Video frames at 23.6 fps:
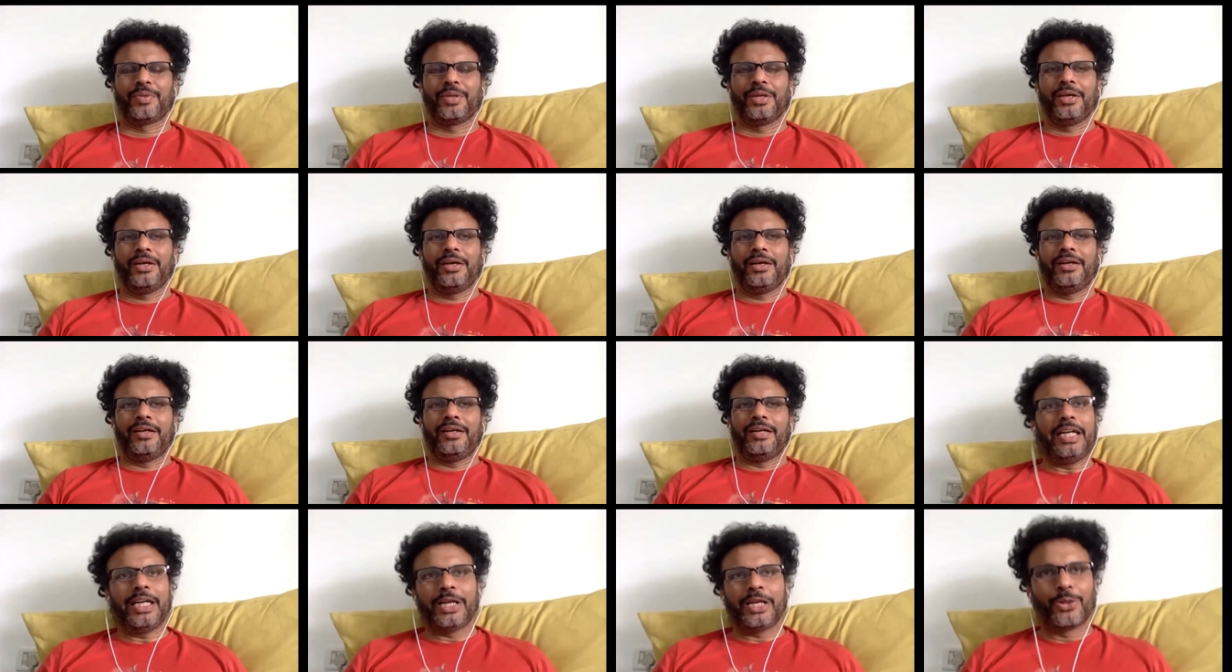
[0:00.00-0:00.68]

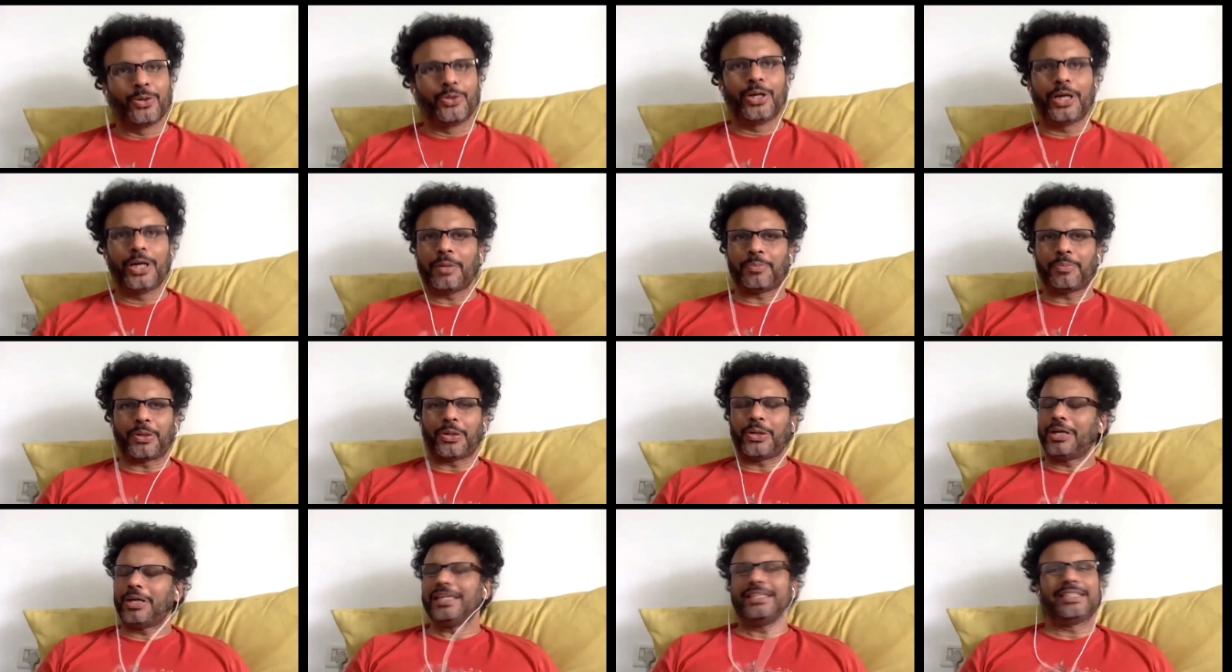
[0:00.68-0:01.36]
ridiculed
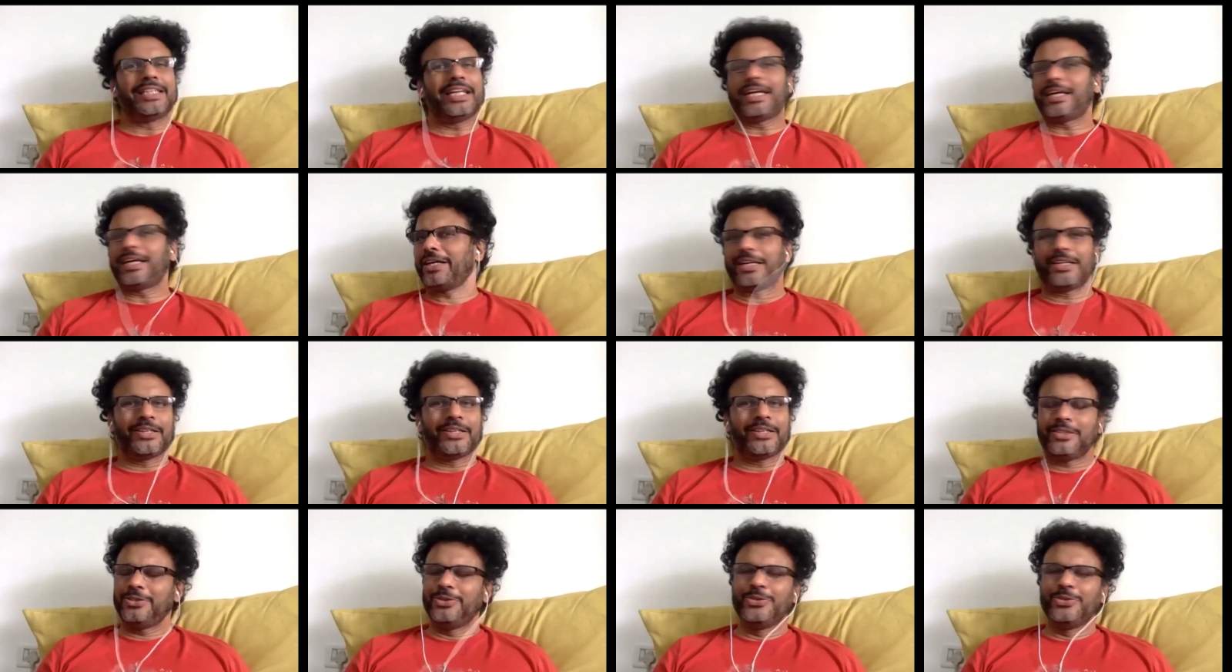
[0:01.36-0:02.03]
upon as like,
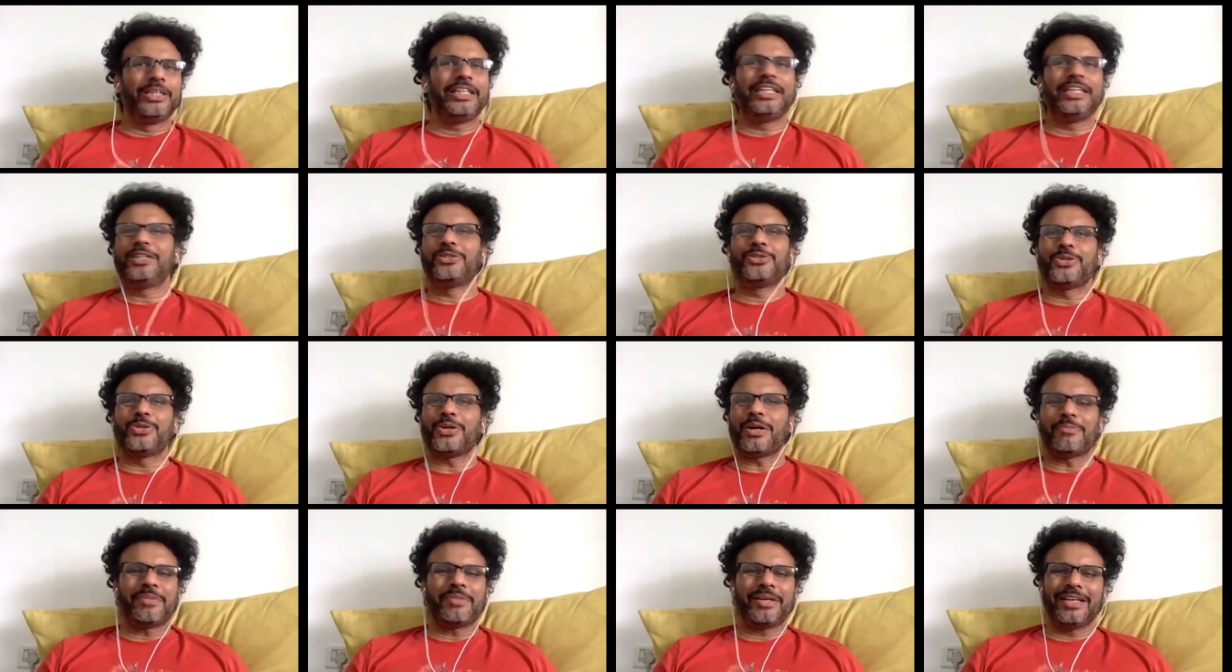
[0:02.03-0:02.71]
you need two
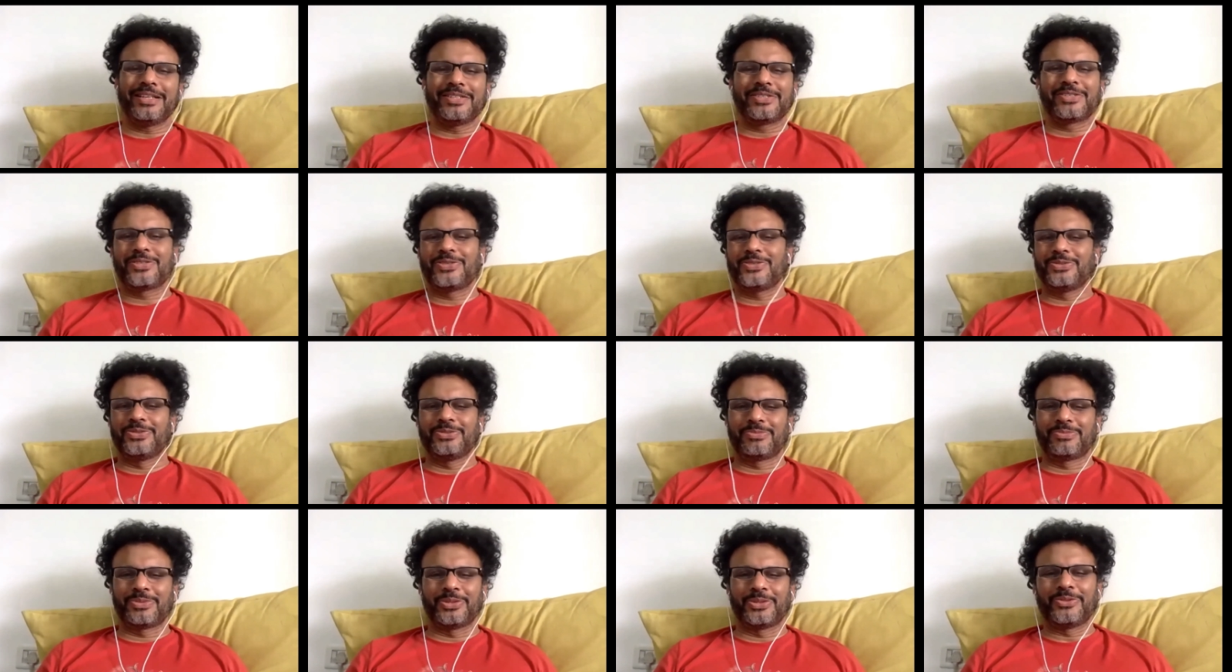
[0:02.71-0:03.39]
MBAs to
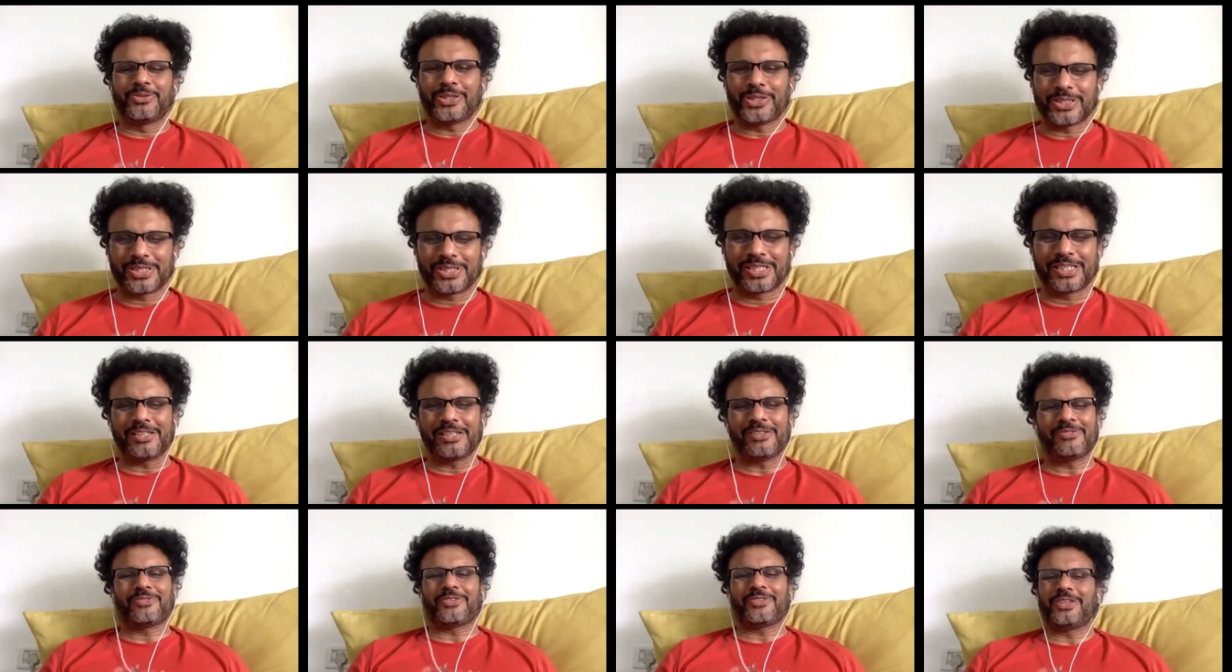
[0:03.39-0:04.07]
prove
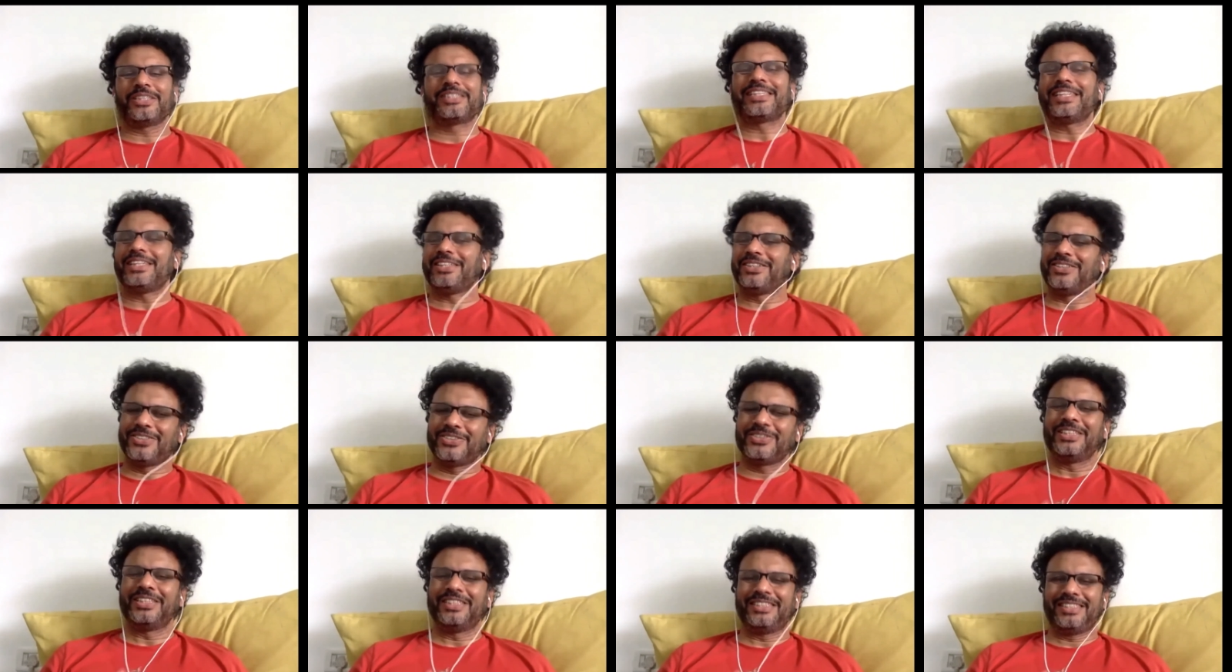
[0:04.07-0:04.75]
yourself. I said,
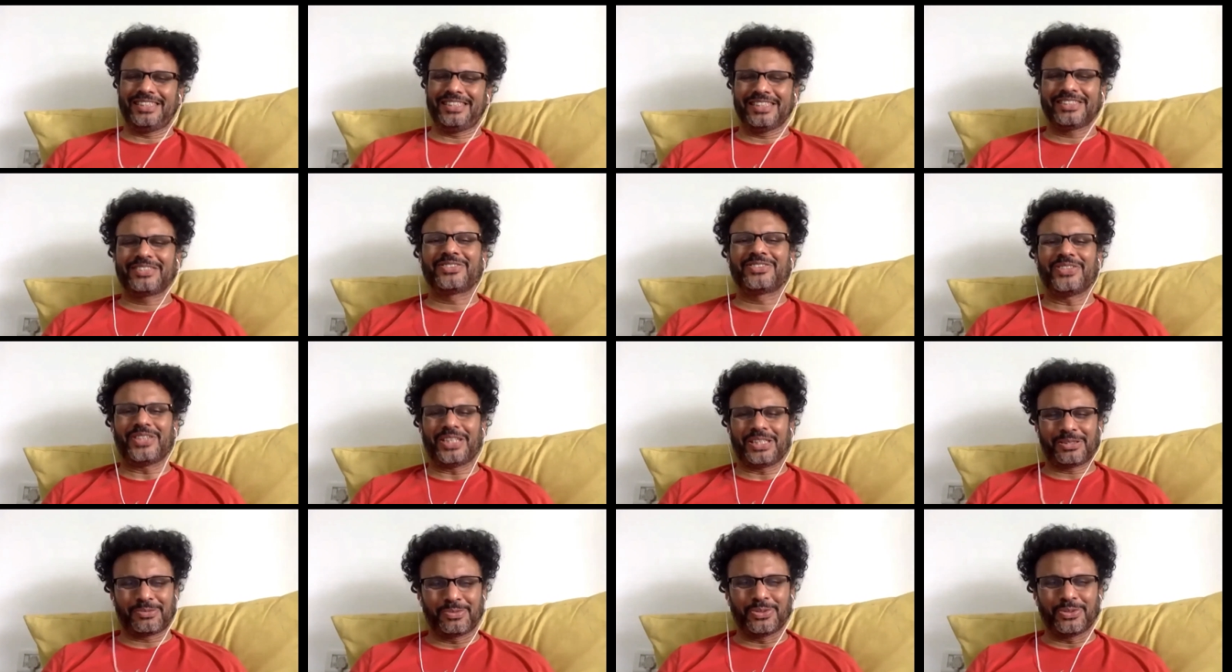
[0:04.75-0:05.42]
no, it's just
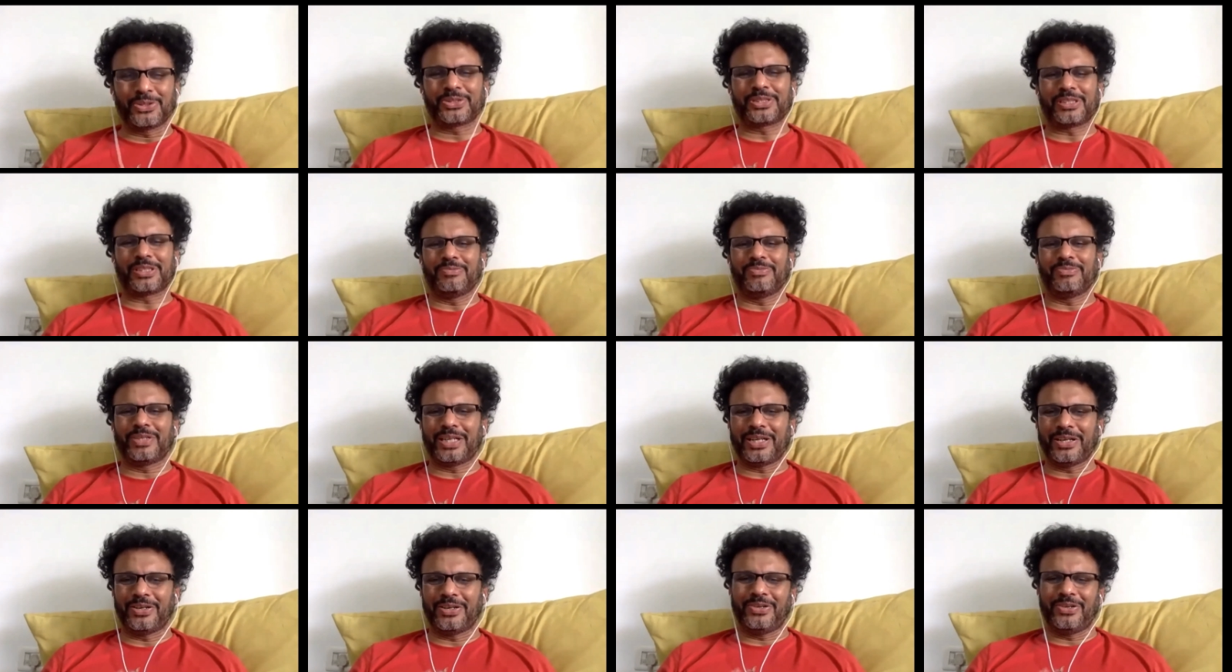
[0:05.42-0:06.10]
to explore
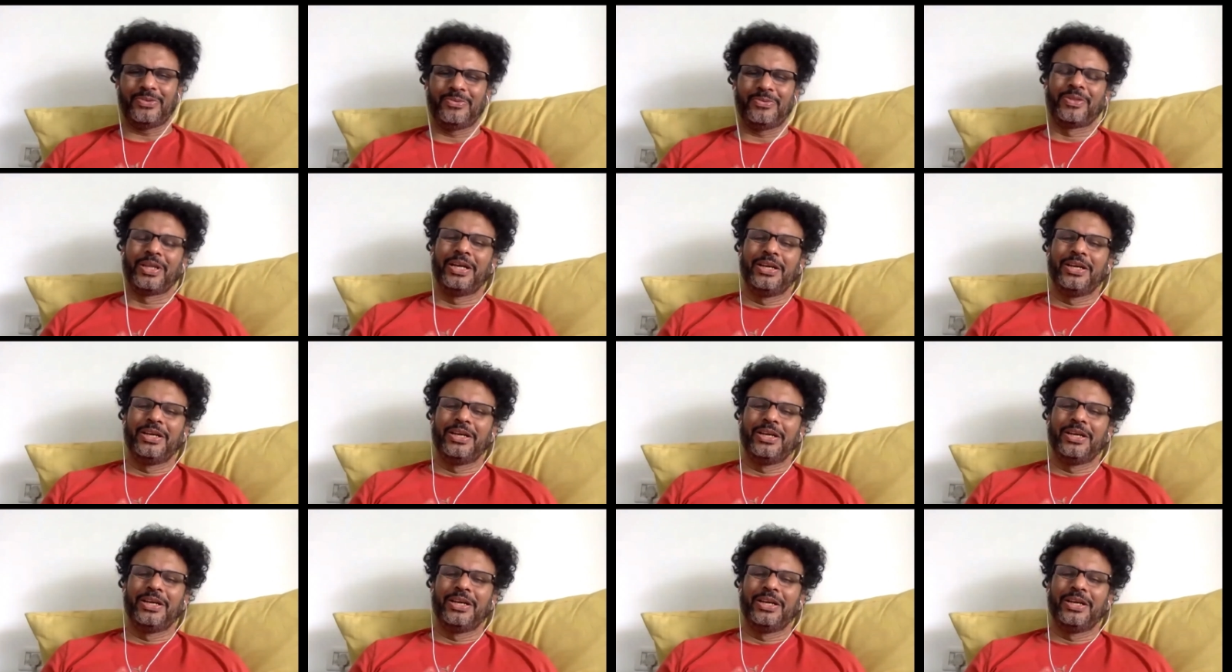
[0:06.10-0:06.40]
something new.